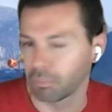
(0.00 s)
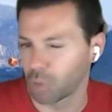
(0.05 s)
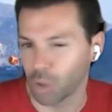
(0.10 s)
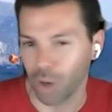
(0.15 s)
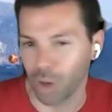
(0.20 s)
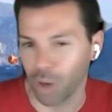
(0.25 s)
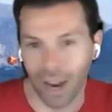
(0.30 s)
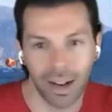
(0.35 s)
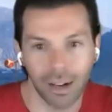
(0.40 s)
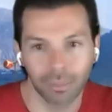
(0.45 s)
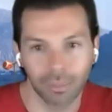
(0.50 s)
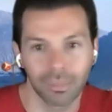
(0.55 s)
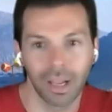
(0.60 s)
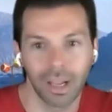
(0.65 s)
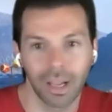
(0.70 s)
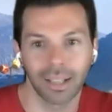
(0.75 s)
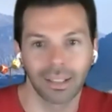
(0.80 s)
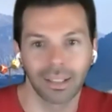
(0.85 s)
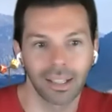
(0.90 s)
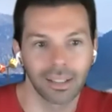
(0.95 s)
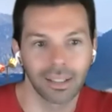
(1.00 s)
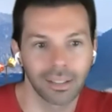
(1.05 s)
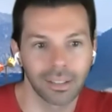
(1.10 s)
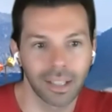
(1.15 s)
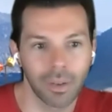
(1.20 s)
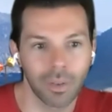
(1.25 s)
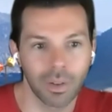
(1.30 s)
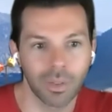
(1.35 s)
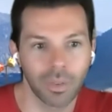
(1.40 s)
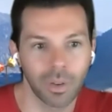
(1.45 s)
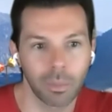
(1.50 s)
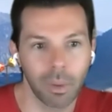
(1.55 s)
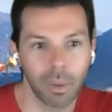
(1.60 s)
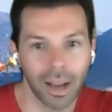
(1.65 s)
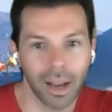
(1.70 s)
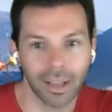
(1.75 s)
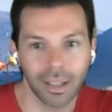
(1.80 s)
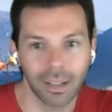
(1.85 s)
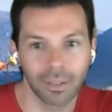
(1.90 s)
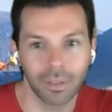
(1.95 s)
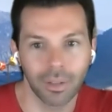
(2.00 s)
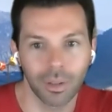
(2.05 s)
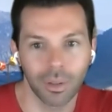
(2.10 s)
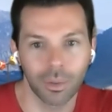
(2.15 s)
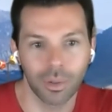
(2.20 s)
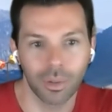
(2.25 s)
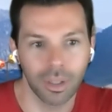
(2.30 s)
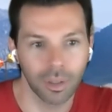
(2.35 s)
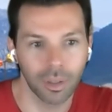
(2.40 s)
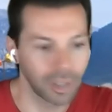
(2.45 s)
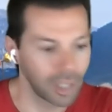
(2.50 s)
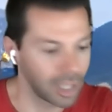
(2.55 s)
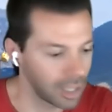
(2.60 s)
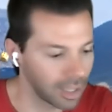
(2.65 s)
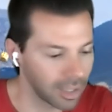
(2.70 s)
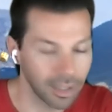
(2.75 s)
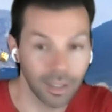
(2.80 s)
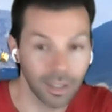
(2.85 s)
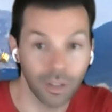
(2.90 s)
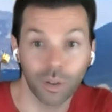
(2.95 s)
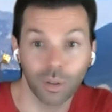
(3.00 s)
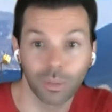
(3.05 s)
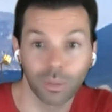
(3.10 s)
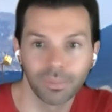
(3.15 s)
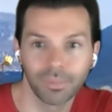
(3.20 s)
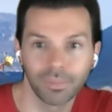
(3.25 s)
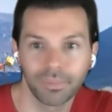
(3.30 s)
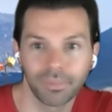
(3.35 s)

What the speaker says: Try it out and then give us feedback if you still think it's an issue.